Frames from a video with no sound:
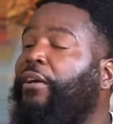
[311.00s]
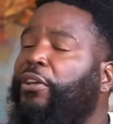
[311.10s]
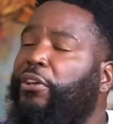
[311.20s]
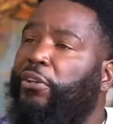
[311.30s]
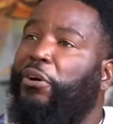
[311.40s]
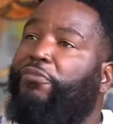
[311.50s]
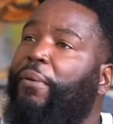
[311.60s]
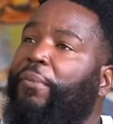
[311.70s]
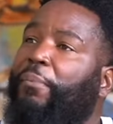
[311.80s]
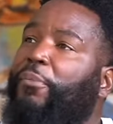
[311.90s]
you know,
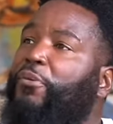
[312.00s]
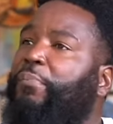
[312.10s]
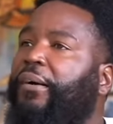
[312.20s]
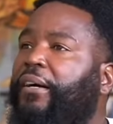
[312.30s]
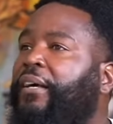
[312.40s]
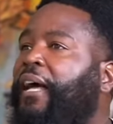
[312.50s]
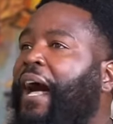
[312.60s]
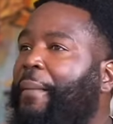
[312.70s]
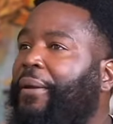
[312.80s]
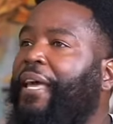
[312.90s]
from Lumumba,
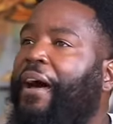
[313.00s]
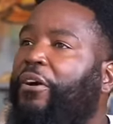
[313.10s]
Amilcar